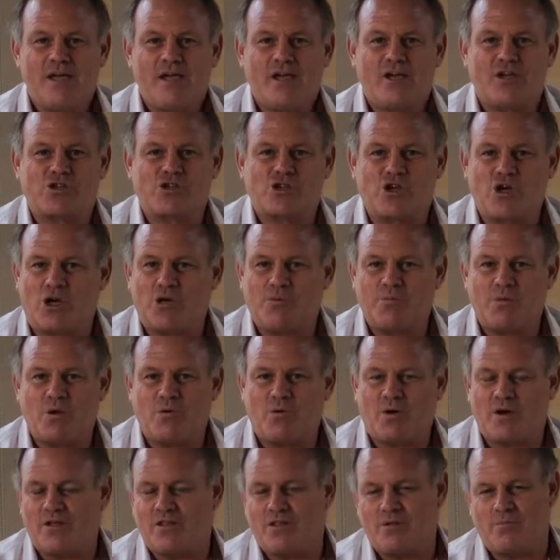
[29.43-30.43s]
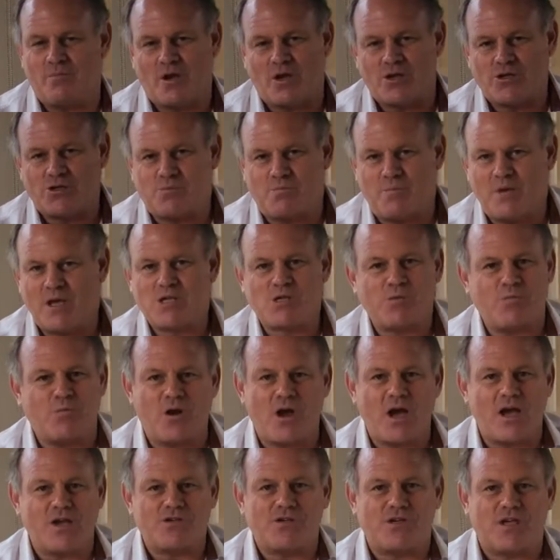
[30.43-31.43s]
it's got to be one of the most
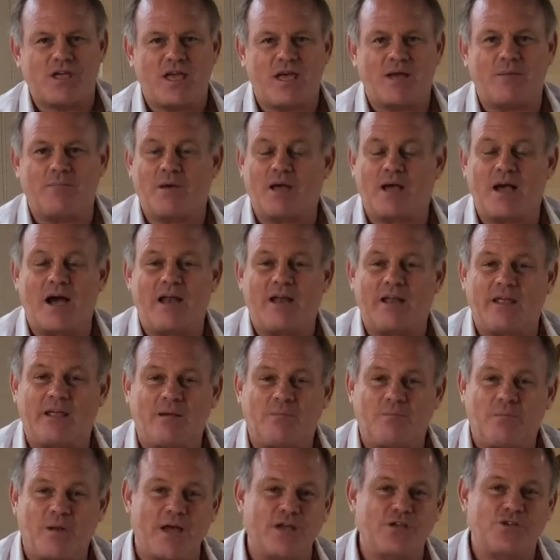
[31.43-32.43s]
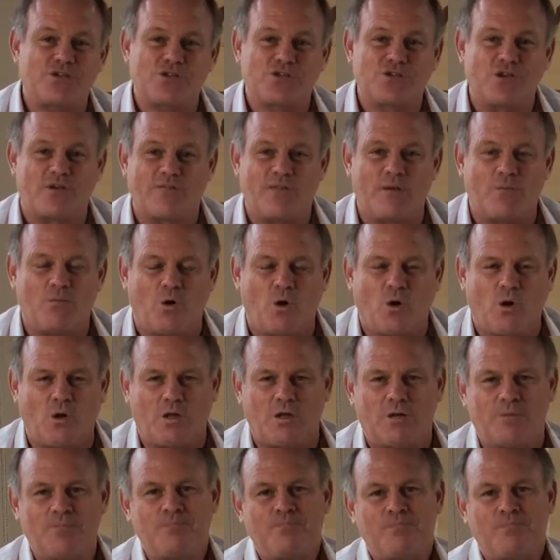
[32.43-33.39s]
mesmerizing and beguiling places of them all.